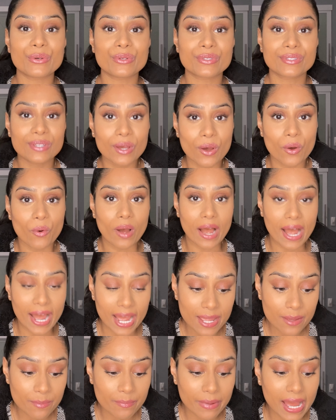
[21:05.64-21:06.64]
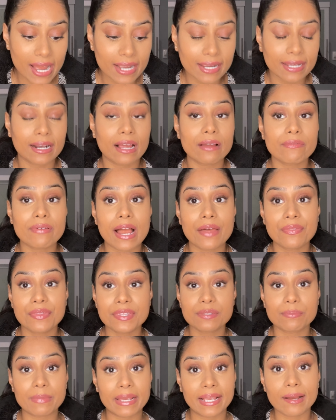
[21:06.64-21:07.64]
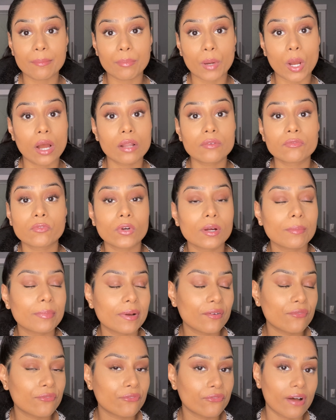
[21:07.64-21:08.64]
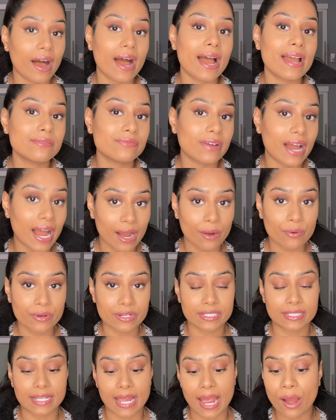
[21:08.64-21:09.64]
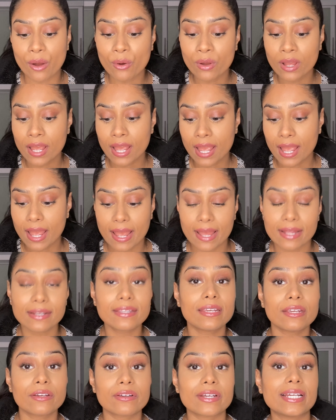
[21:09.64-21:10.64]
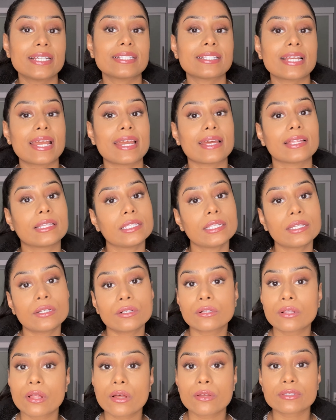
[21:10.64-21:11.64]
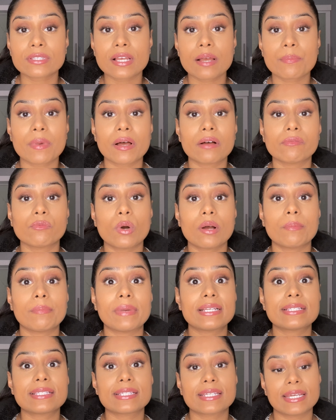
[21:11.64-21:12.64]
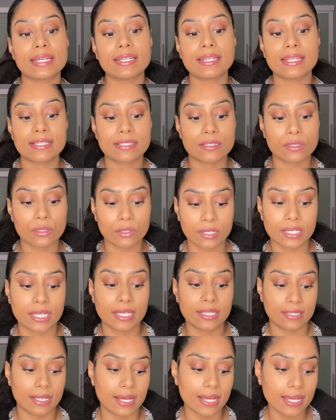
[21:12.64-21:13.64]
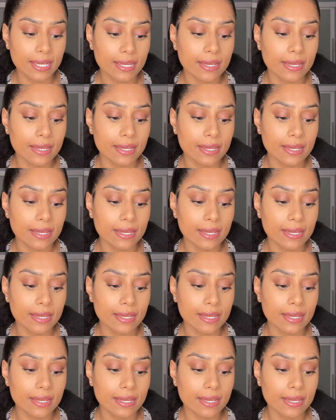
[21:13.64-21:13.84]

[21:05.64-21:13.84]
so I am back and I've had this makeup on for about 5 hours now. And here is a little close-up of what my skin is looking like.